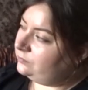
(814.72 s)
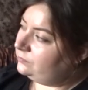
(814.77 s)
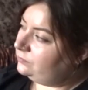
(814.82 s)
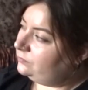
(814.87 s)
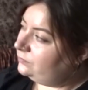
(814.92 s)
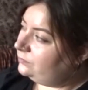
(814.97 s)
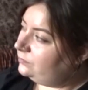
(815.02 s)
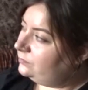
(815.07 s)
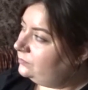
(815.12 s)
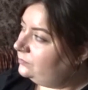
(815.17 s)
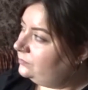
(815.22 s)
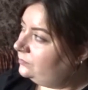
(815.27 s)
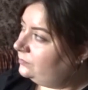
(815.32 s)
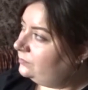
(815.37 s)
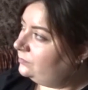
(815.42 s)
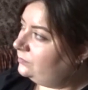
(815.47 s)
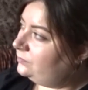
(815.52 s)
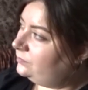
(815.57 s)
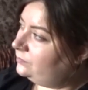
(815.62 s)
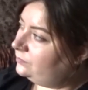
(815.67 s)

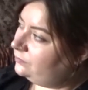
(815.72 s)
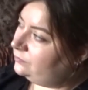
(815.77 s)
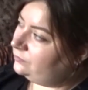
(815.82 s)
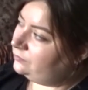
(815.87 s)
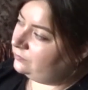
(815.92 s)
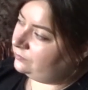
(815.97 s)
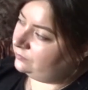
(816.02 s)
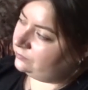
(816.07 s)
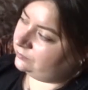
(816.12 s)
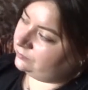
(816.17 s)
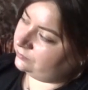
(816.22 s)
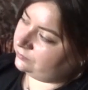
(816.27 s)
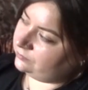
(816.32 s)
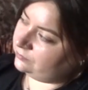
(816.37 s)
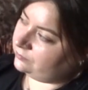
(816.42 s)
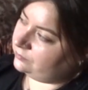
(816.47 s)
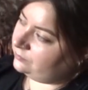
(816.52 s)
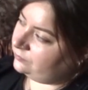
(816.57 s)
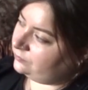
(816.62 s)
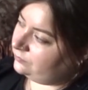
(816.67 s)

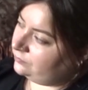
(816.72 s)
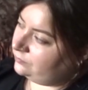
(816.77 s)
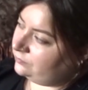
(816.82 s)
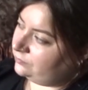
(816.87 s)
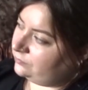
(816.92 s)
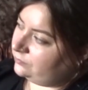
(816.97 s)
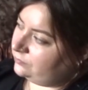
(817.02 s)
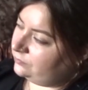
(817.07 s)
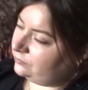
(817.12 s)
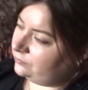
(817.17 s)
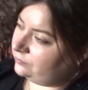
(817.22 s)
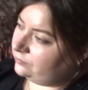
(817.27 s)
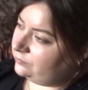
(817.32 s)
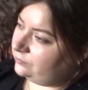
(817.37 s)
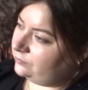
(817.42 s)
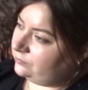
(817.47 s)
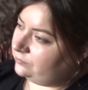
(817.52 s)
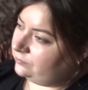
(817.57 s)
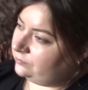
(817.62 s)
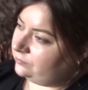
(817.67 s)

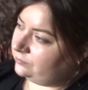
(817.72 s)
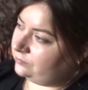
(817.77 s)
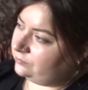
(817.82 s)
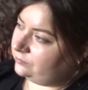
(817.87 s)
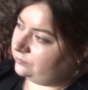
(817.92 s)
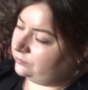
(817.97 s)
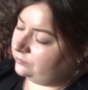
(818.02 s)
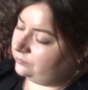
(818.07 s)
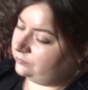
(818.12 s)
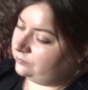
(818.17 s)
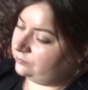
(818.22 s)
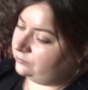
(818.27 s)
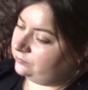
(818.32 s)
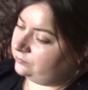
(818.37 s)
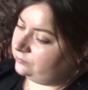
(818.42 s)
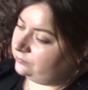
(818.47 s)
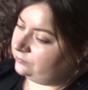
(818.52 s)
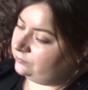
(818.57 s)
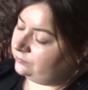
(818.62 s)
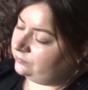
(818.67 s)

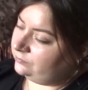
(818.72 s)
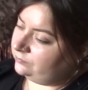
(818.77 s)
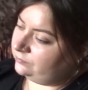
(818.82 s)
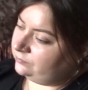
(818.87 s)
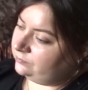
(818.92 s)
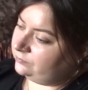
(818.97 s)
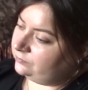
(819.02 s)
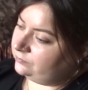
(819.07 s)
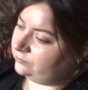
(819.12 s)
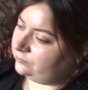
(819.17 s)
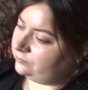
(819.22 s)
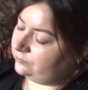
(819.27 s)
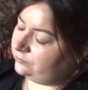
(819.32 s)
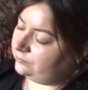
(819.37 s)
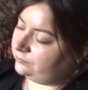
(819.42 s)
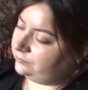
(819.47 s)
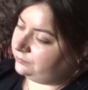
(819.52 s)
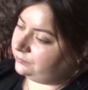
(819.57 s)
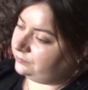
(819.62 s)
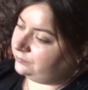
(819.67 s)

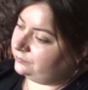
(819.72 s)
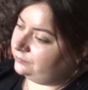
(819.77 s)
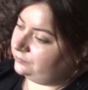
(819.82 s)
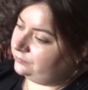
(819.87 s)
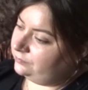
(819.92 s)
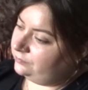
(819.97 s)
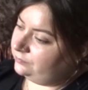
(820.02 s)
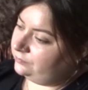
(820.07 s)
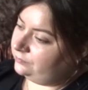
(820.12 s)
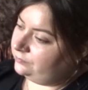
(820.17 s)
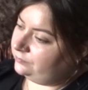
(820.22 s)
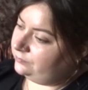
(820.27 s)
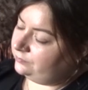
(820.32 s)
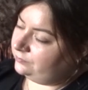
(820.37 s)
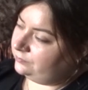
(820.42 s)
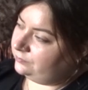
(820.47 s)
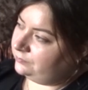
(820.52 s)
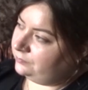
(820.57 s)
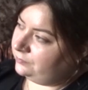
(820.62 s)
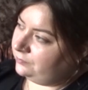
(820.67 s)

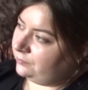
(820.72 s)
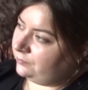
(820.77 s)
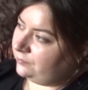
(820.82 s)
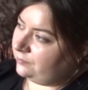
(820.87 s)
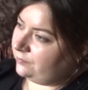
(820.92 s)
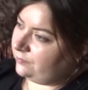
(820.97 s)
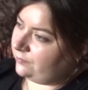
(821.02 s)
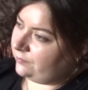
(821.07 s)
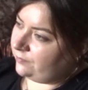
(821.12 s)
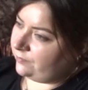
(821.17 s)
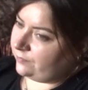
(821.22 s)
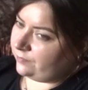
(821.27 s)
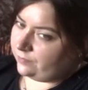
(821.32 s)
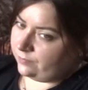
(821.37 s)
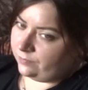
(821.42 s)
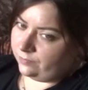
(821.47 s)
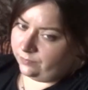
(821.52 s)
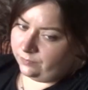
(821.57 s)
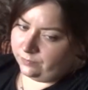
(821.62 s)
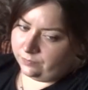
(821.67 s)

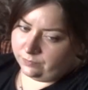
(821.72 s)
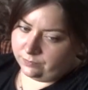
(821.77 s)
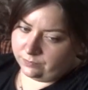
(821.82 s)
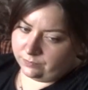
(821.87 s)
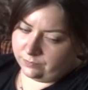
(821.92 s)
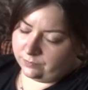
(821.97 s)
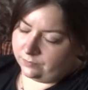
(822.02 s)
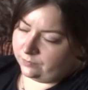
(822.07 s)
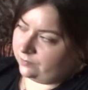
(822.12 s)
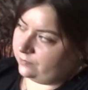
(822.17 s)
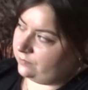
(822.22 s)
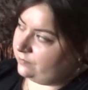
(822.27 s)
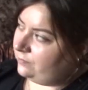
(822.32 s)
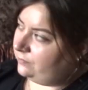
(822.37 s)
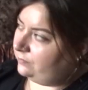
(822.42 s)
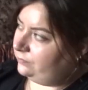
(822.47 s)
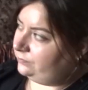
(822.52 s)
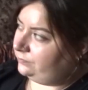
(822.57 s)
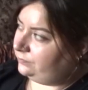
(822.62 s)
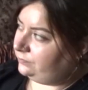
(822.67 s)
The person shown says nothing.